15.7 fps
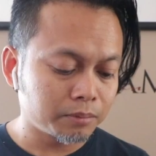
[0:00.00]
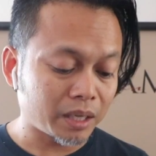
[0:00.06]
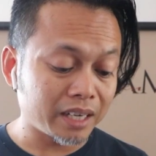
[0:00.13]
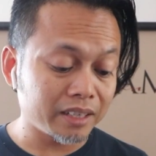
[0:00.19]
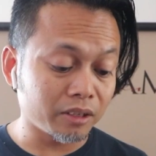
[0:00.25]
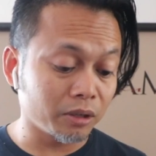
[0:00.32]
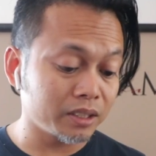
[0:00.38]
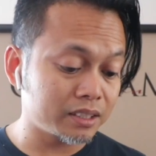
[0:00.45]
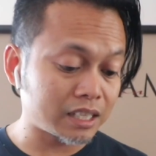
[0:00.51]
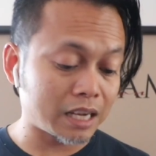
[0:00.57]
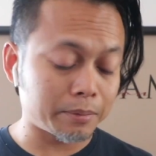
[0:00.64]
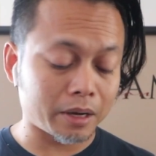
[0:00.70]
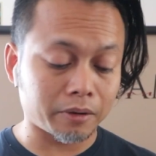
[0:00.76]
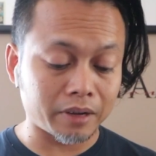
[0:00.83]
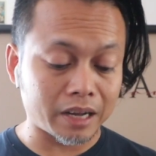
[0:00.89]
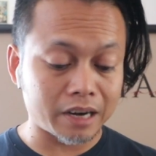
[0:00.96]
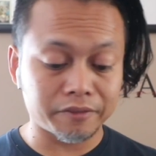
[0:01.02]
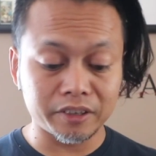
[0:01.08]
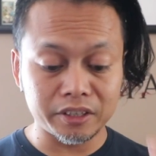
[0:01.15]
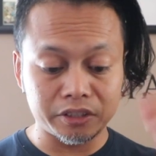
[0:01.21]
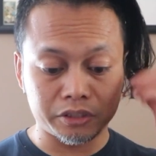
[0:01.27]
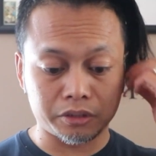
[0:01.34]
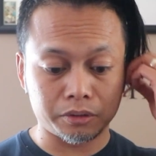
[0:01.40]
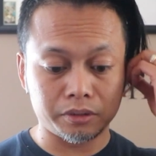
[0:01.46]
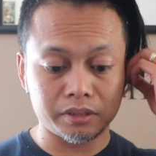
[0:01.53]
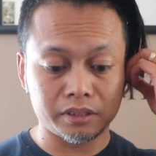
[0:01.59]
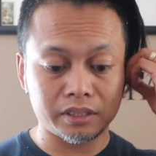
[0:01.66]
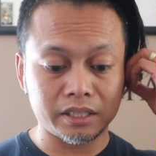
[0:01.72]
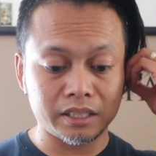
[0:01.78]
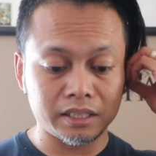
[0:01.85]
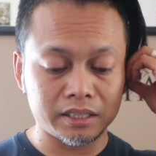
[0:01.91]
Probably the only time I'll ever use
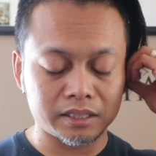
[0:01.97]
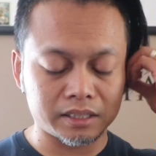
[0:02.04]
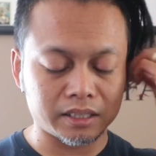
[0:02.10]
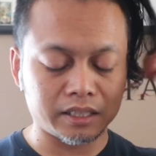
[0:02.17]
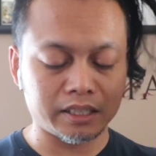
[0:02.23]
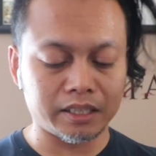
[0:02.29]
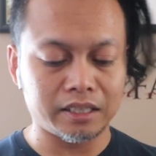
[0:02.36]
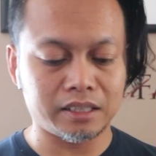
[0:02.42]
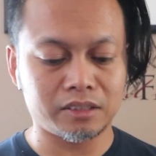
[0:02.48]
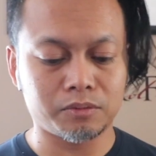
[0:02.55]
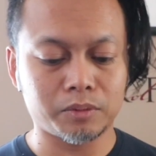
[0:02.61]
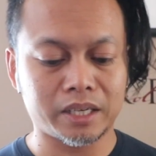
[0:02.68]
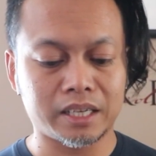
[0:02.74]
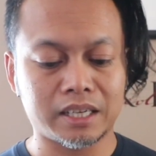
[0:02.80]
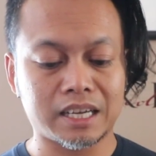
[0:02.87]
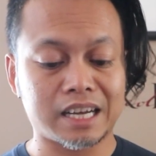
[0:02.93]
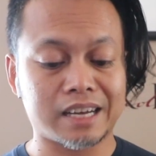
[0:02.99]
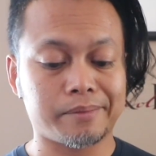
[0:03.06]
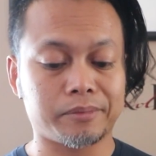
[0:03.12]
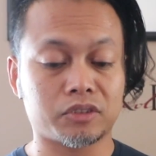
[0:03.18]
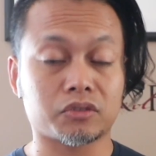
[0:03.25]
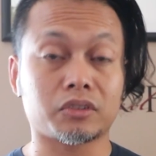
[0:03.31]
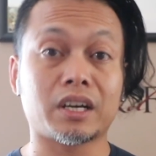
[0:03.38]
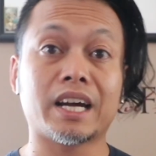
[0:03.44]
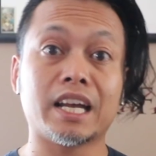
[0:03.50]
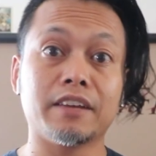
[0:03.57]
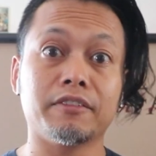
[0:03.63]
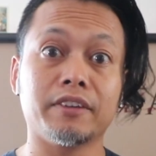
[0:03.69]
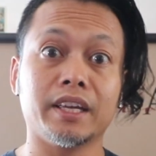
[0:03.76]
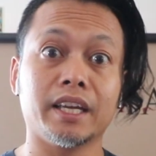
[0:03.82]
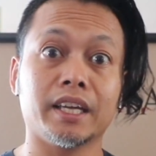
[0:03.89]
these is when I'm
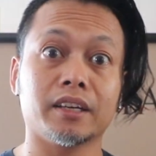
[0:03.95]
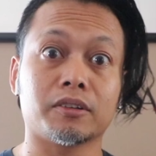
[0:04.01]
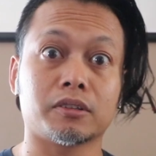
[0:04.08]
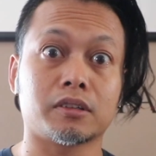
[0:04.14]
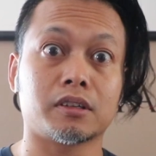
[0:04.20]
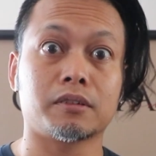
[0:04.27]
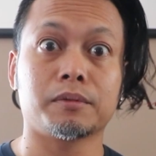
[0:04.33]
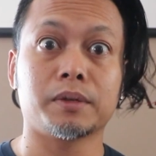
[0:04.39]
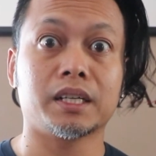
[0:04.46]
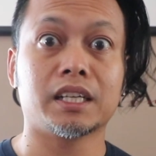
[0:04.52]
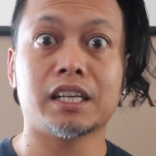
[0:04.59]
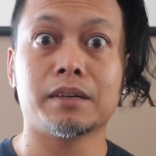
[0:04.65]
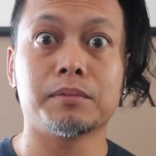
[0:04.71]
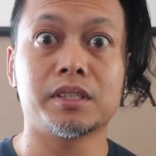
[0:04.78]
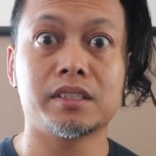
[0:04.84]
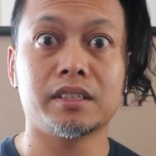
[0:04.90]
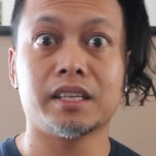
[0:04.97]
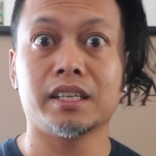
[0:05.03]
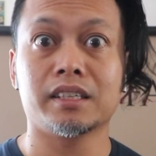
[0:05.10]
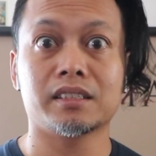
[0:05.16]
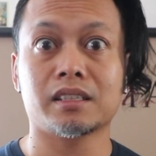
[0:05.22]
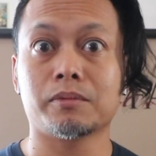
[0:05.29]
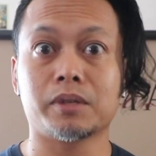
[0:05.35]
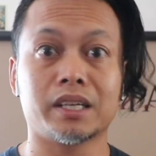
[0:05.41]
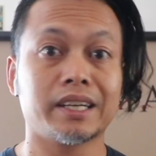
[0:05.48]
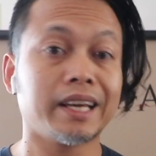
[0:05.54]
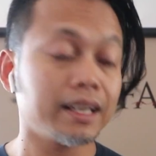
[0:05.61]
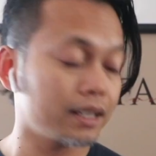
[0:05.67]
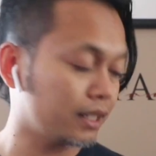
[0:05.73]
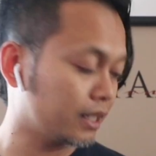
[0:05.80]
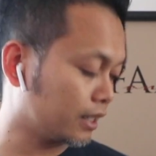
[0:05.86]
driving or when I'm sitting somewhere and
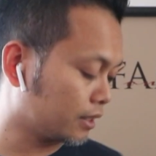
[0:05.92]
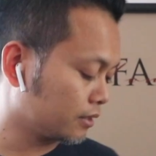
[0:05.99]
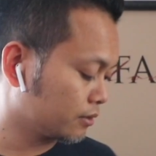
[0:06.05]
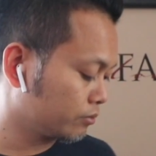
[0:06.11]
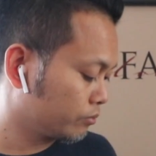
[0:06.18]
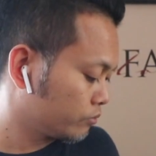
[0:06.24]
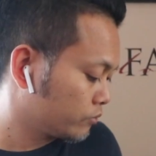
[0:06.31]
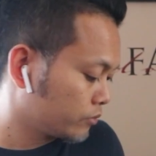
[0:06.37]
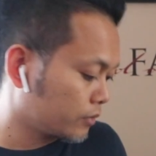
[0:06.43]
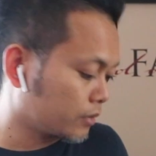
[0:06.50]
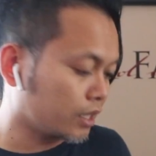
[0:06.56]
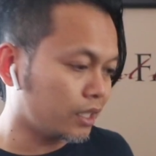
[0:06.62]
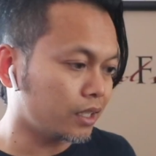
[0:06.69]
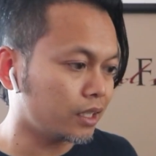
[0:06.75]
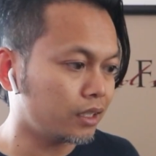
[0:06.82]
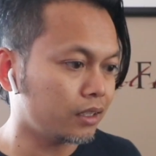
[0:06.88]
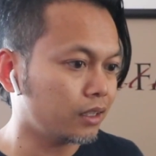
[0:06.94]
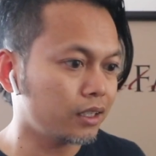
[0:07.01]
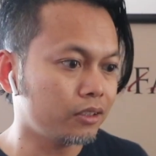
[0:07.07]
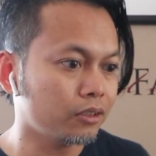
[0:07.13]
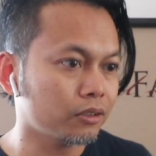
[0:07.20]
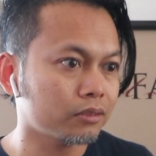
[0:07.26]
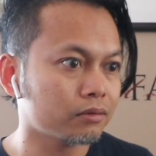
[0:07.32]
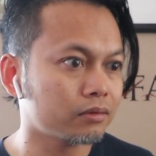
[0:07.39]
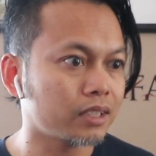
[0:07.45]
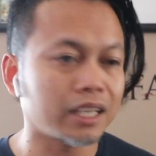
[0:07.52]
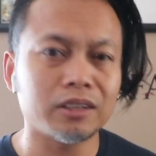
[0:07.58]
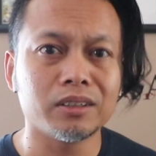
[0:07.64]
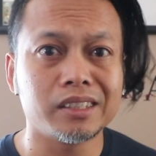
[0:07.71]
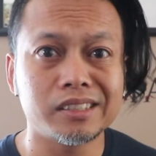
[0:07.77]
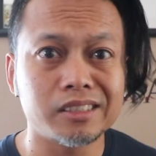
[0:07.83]
editing. I don't
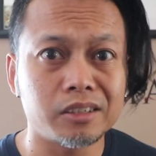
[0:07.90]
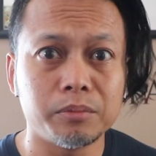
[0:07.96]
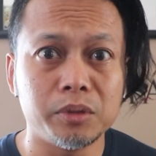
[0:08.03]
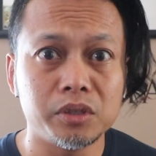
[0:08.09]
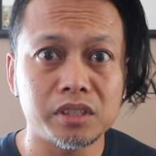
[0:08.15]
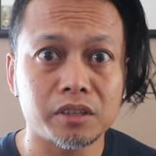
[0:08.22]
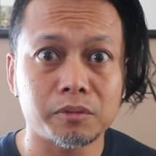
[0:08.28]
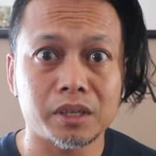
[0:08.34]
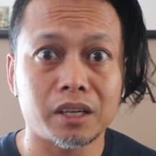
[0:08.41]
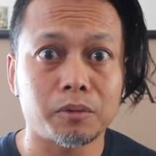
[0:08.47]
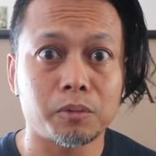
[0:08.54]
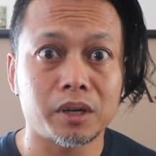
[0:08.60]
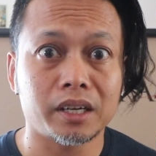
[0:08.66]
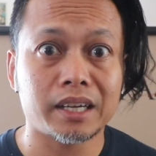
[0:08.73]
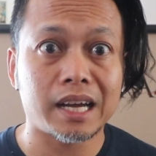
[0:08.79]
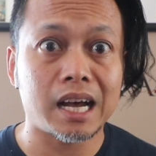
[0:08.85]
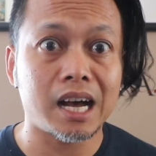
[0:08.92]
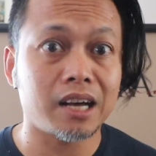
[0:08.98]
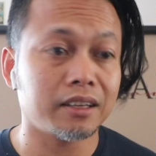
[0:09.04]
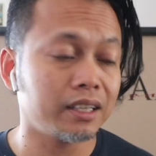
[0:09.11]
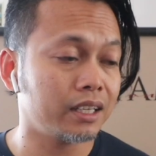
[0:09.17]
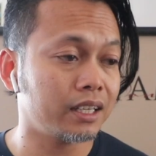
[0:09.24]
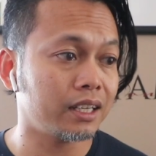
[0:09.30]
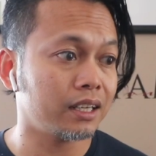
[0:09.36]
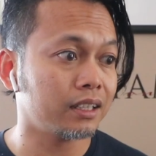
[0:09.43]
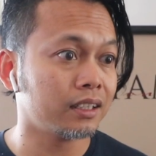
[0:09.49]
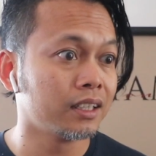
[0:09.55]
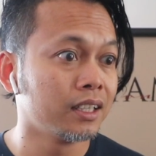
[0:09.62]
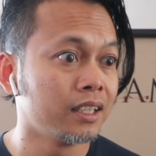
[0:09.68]
listen to music when I work out, and